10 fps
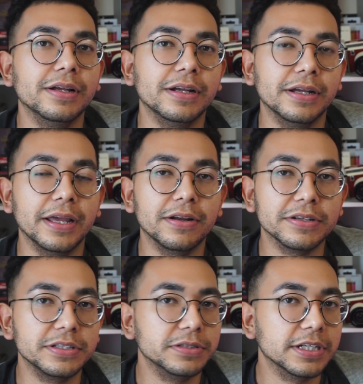And
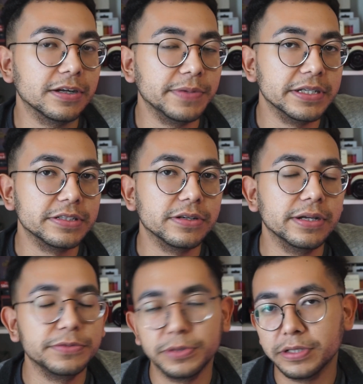also check out my
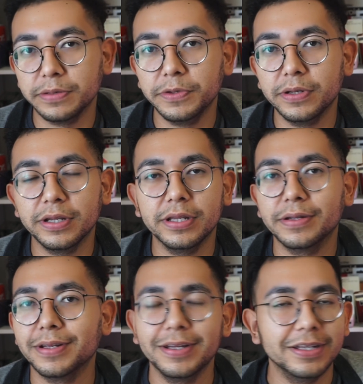Instagram, join the
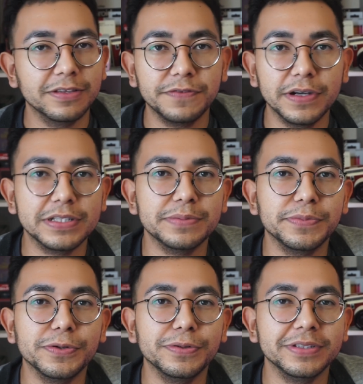community. It's very
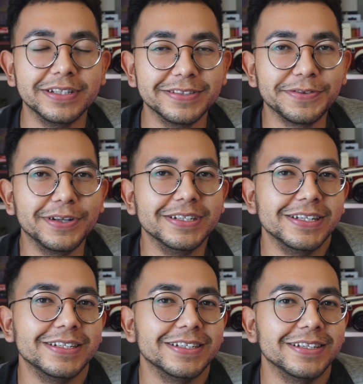simple, tons of
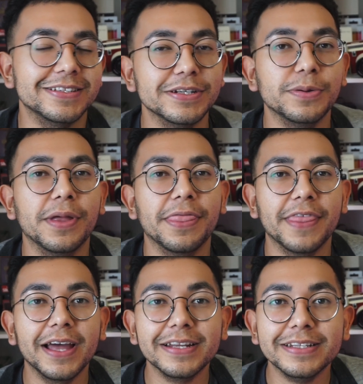content. So
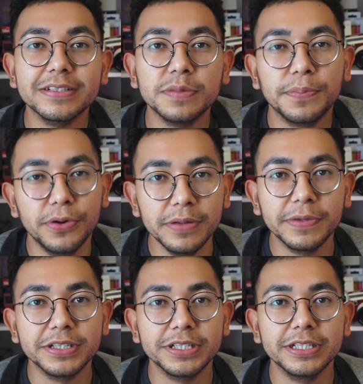that is pretty
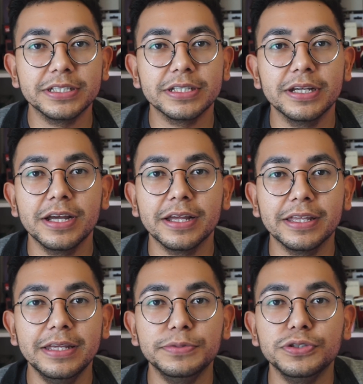much it.
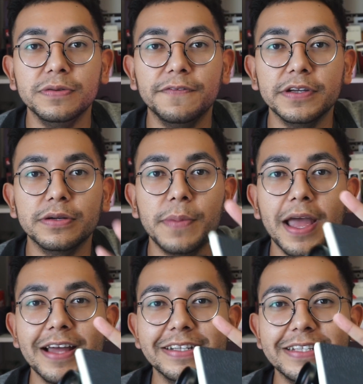Keep shooting film.
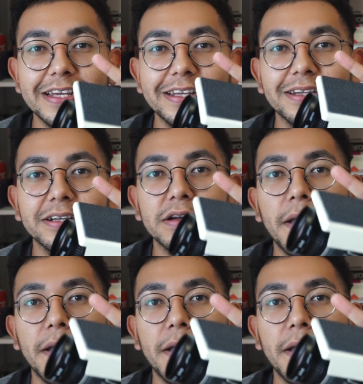Take care.